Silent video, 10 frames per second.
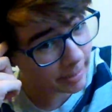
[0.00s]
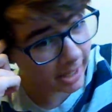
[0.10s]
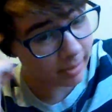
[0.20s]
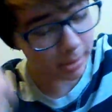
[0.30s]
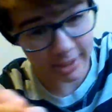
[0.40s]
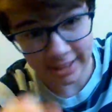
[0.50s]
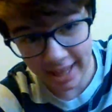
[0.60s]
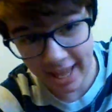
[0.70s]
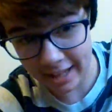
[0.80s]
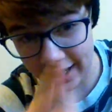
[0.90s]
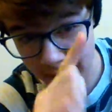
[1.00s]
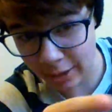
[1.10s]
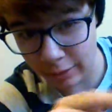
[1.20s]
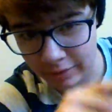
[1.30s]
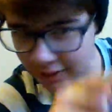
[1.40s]
head, but it's that. Thank
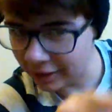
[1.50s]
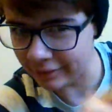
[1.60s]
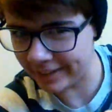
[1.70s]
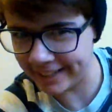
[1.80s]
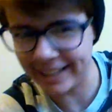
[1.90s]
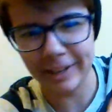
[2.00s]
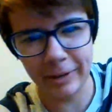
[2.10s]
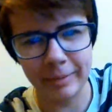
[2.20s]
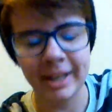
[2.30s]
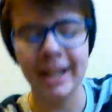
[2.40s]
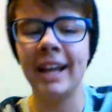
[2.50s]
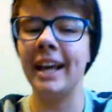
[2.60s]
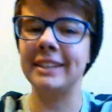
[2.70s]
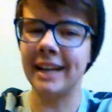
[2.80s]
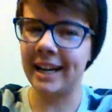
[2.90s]
you for clarifying that. You know what I mean?
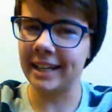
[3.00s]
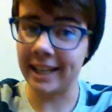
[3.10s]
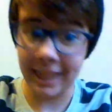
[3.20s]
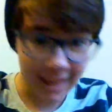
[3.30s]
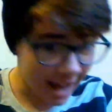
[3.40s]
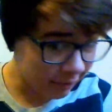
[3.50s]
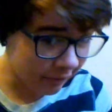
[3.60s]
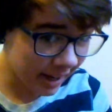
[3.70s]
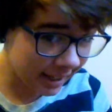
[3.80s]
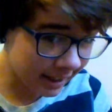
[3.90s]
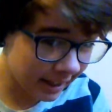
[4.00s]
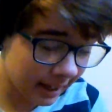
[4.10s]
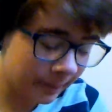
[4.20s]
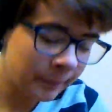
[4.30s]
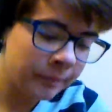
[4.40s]
It's kind of like that fine
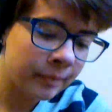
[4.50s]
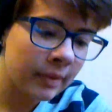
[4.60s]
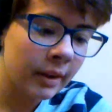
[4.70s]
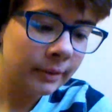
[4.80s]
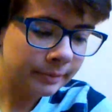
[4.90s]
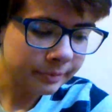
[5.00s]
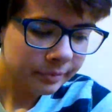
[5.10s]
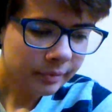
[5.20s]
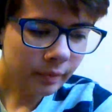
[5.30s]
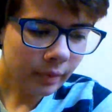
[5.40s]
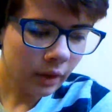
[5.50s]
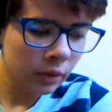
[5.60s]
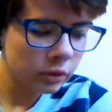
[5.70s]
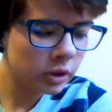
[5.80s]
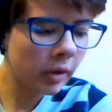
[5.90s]
line.
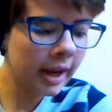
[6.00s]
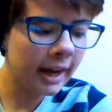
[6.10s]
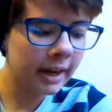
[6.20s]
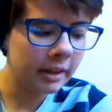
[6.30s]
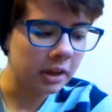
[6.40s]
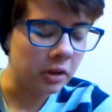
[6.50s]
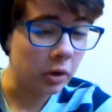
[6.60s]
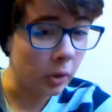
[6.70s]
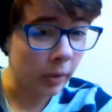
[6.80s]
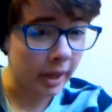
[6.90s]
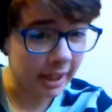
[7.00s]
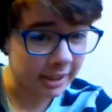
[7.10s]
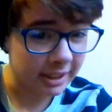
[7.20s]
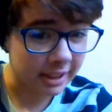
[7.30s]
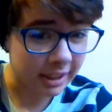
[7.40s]
So I kind of like knew, like it
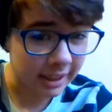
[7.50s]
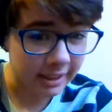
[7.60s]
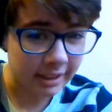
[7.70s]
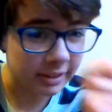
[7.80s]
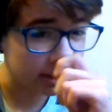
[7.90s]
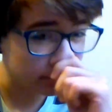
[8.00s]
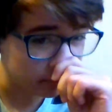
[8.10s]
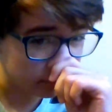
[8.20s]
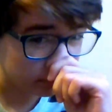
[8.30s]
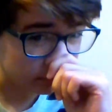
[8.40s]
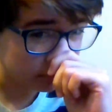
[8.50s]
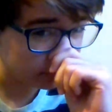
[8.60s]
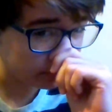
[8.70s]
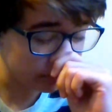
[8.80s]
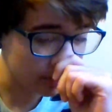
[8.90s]
just clicked. I was like,
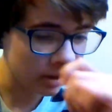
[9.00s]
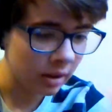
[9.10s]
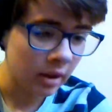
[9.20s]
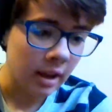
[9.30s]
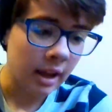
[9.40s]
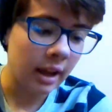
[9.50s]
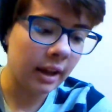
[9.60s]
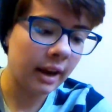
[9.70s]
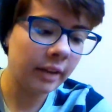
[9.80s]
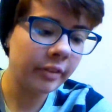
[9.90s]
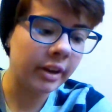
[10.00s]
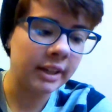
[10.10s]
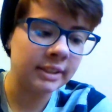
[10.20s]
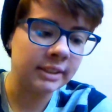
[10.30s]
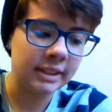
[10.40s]
mm-hmm. And I have a
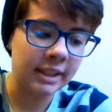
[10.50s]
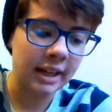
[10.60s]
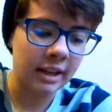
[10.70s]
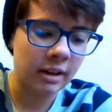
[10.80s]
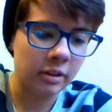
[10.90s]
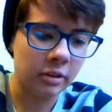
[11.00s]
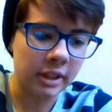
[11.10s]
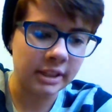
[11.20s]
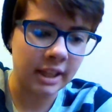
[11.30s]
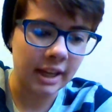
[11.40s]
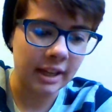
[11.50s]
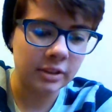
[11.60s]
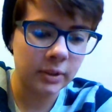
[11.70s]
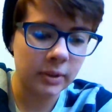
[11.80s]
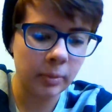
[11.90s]
cousin that's gay and an uncle that's gay,
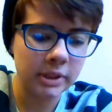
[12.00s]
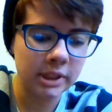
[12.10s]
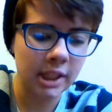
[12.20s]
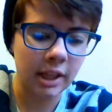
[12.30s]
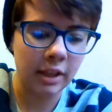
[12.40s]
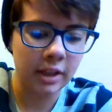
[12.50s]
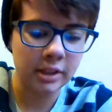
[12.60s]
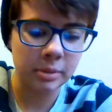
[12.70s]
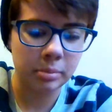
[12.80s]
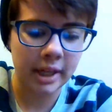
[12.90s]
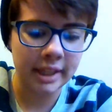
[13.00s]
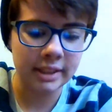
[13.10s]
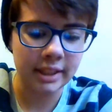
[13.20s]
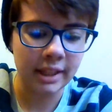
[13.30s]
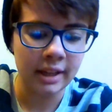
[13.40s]
so it wasn't nothing surprising,